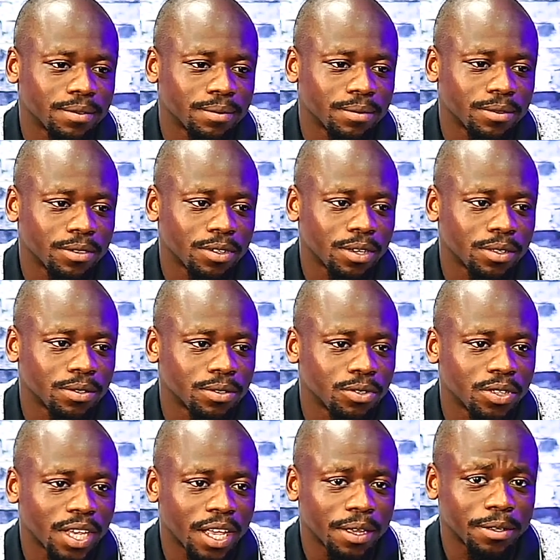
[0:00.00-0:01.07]
You know, you
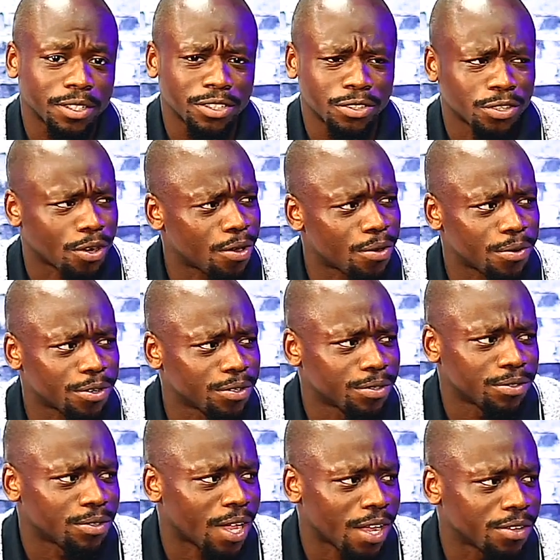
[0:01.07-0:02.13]
can't control you,
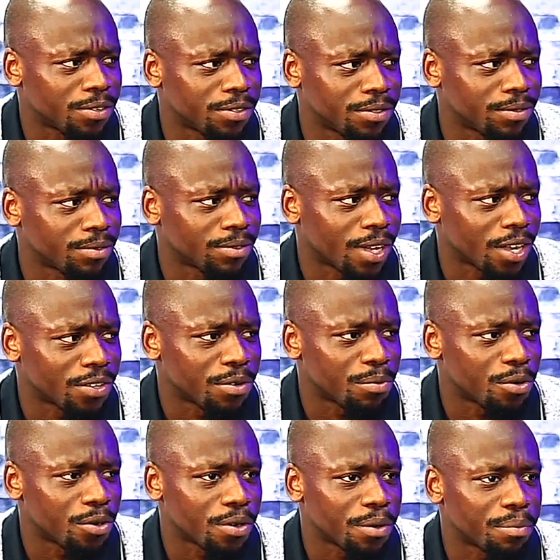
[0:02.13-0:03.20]
how you how you're
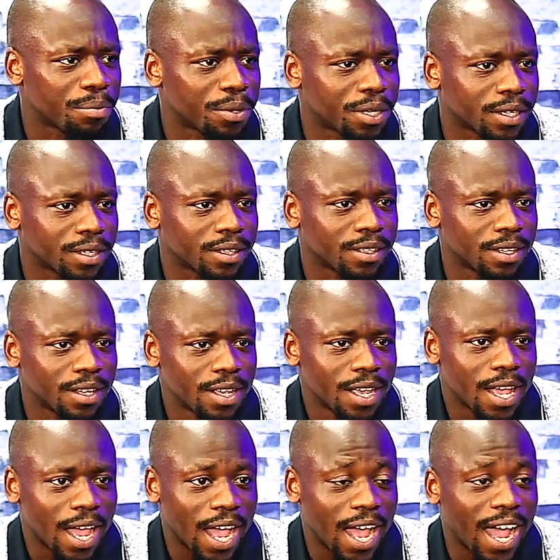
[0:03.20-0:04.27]
born, but
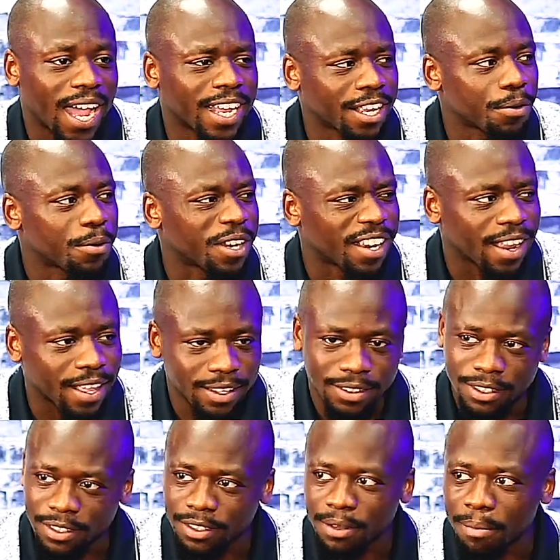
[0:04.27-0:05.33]
I can relate
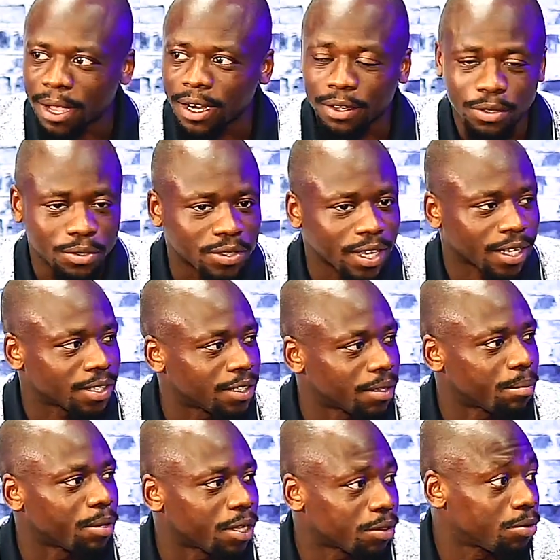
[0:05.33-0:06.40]
to somebody who's actually
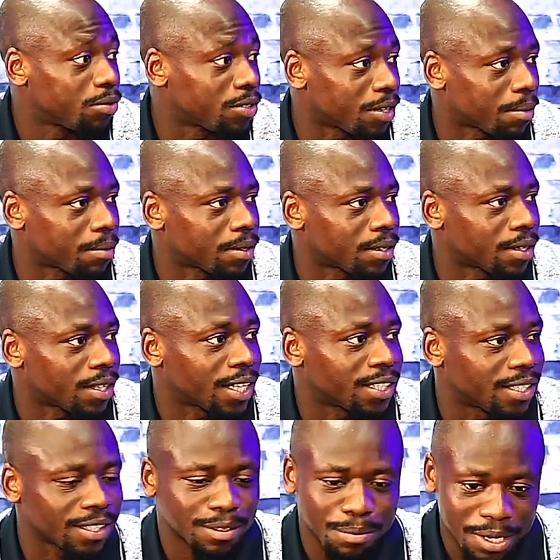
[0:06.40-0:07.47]
been through something. That's
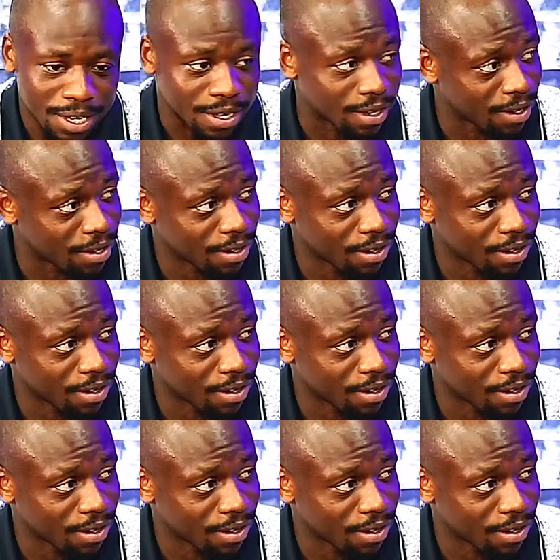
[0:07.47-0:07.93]
just me.